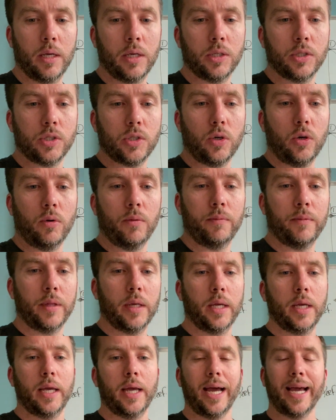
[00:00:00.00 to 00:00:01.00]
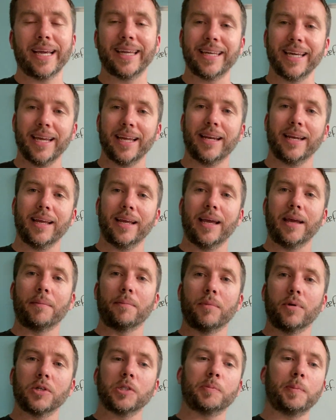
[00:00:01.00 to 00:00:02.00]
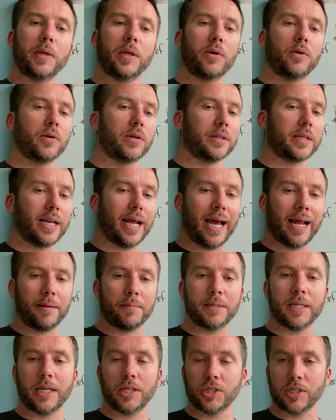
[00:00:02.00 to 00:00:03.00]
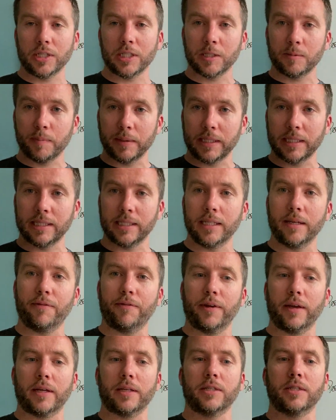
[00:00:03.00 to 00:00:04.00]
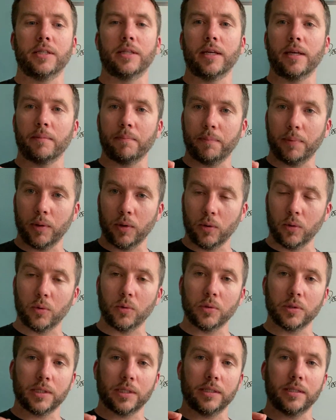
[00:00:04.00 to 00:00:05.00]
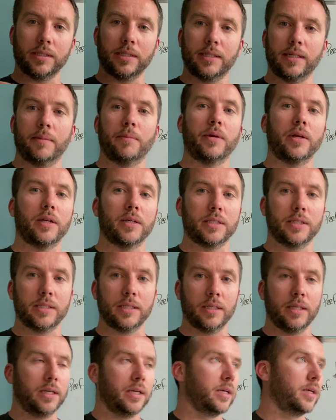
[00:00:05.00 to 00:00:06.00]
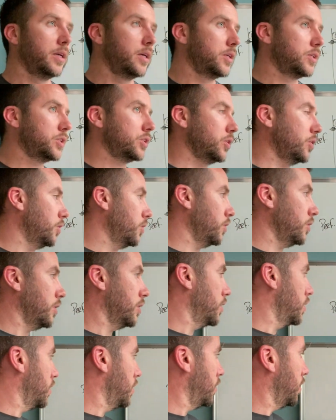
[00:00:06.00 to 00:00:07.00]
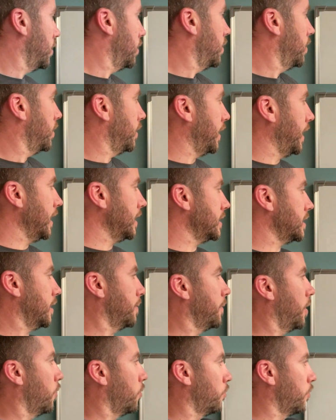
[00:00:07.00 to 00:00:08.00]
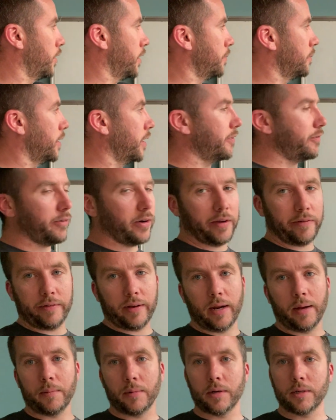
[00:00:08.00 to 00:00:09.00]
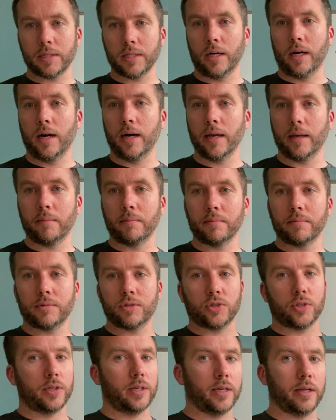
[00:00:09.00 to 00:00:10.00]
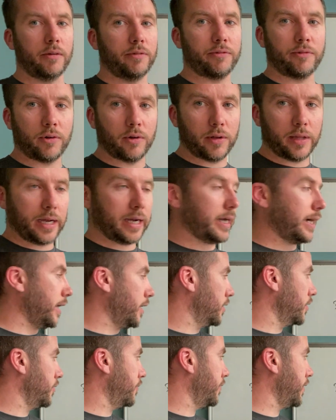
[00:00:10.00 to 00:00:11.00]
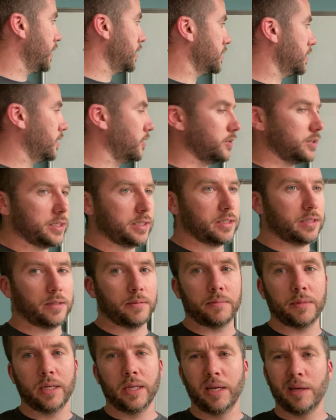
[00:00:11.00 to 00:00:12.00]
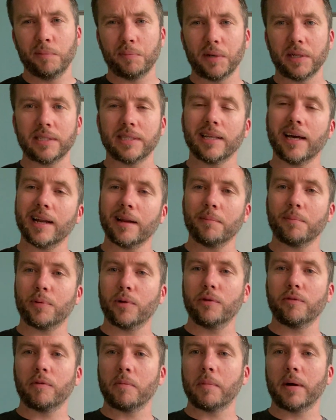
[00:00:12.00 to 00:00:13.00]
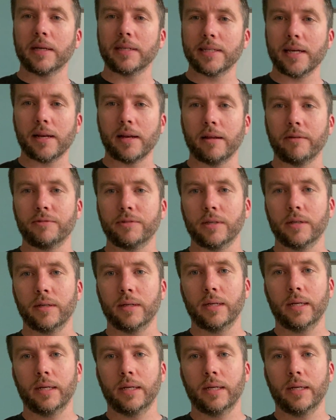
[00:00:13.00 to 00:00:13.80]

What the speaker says: So again, it must be noted that adaptation is specific to the imposed stimulus. So yes, I'm out running my 5 kilometer time trial for that cardiovascular system, but it's not improving my deadlift.